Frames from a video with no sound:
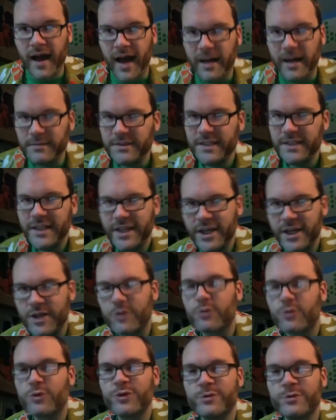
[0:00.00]
I'm sitting in a
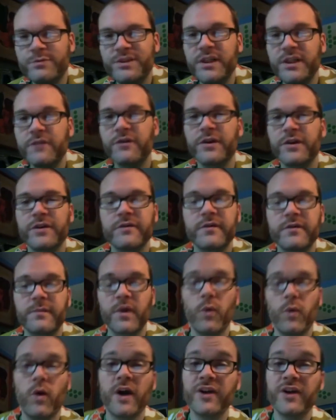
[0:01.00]
room different from the
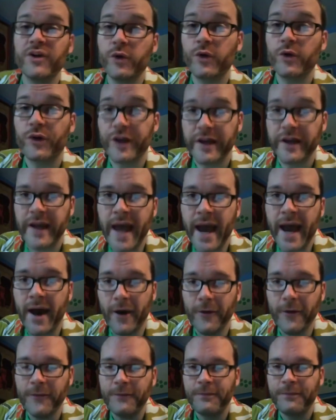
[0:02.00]
one you are in now.